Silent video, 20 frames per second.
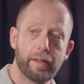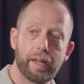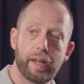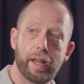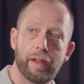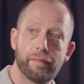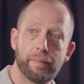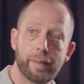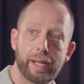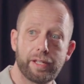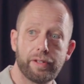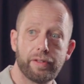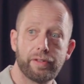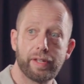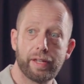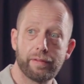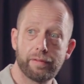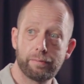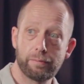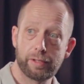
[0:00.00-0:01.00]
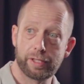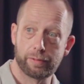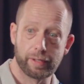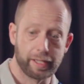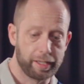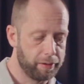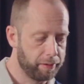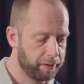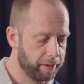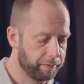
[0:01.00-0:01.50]
F major 7, which we're
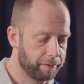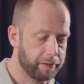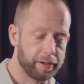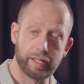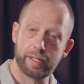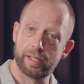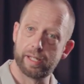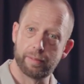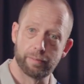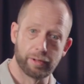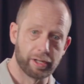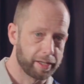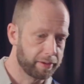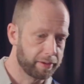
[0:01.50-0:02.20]
using for the D minor